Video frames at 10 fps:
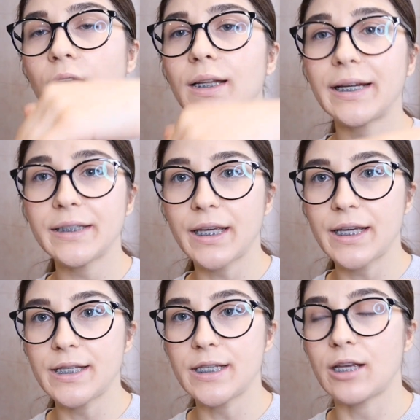light
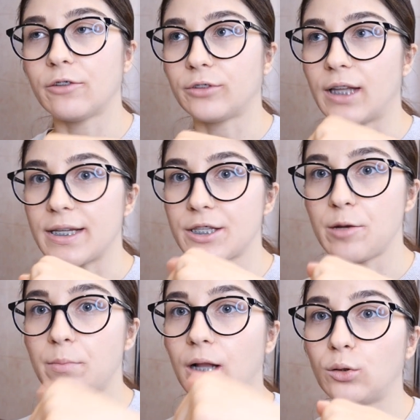cases of class 3
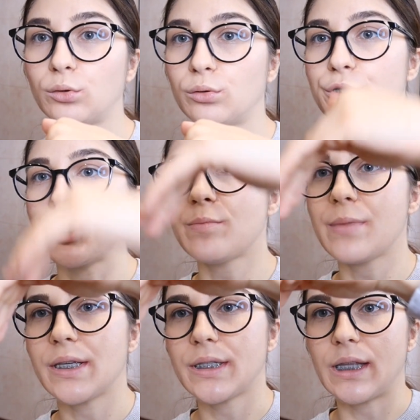malocclusion
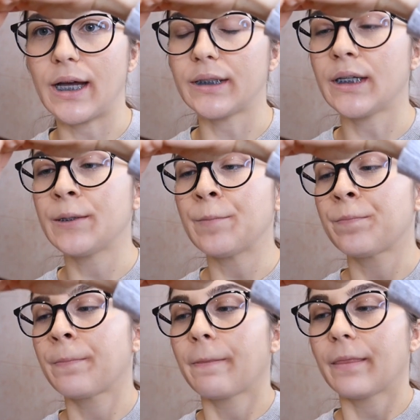means that
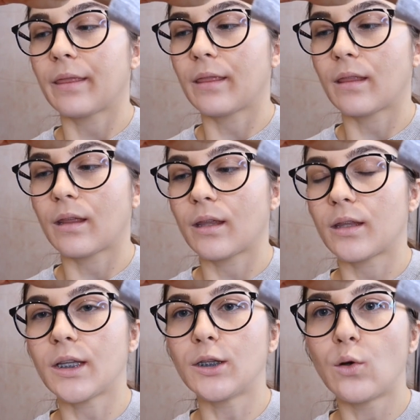
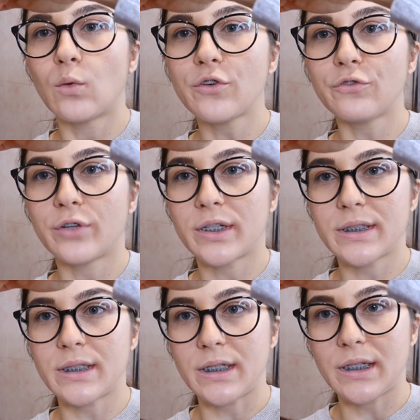the lower
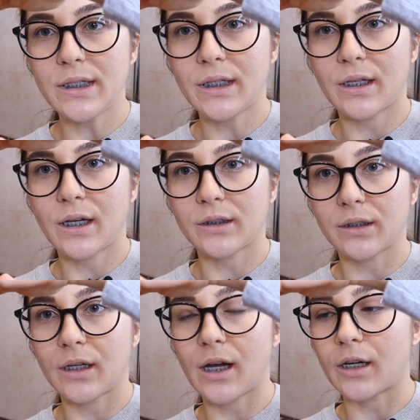front teeth
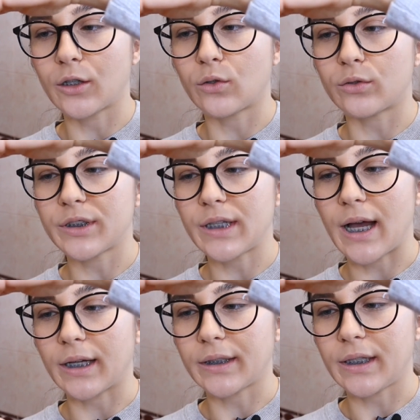are
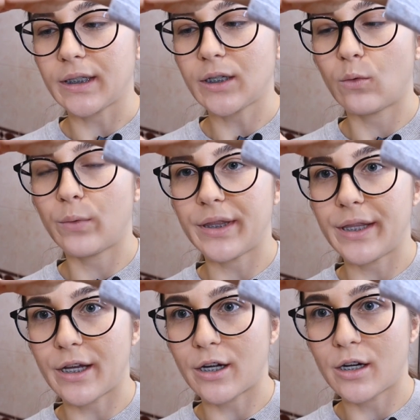contacting with
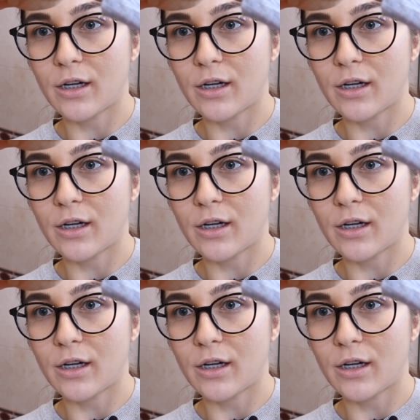their